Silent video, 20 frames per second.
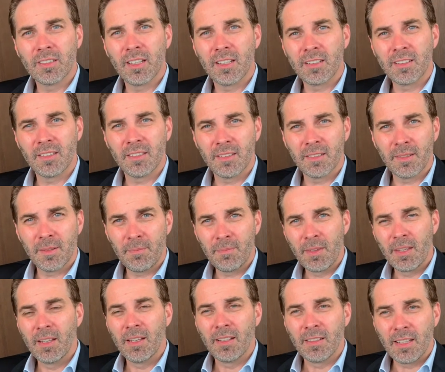that uh,
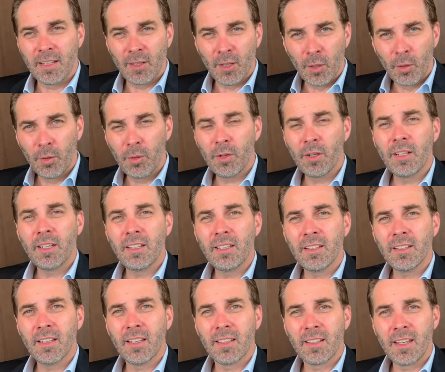that learning
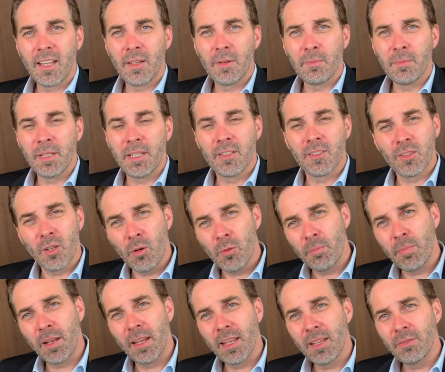can be so
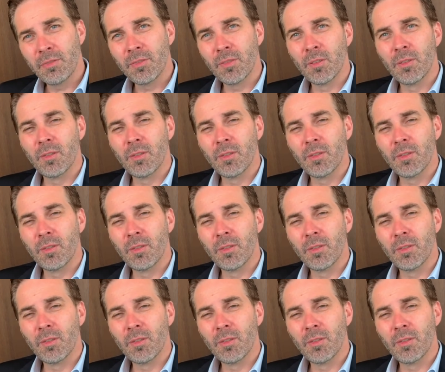playful